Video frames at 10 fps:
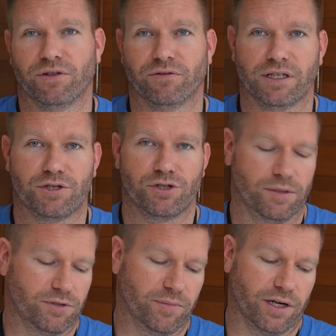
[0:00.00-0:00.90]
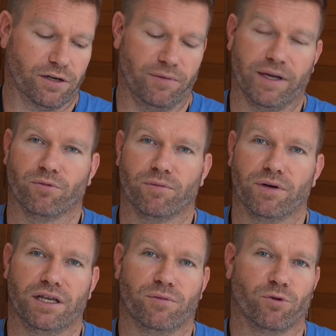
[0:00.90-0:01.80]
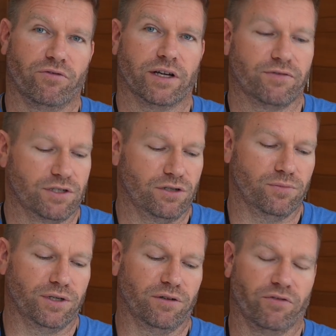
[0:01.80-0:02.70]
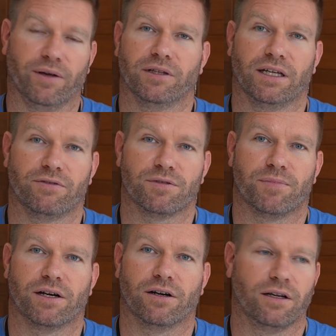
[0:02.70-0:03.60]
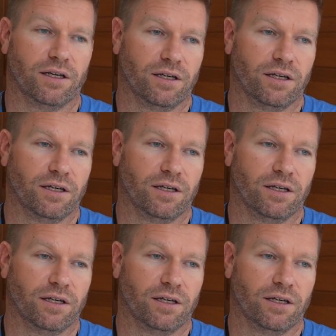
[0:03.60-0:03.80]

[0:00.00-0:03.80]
your relationships are better, you make more money, you're more effective as a human, your family life is better.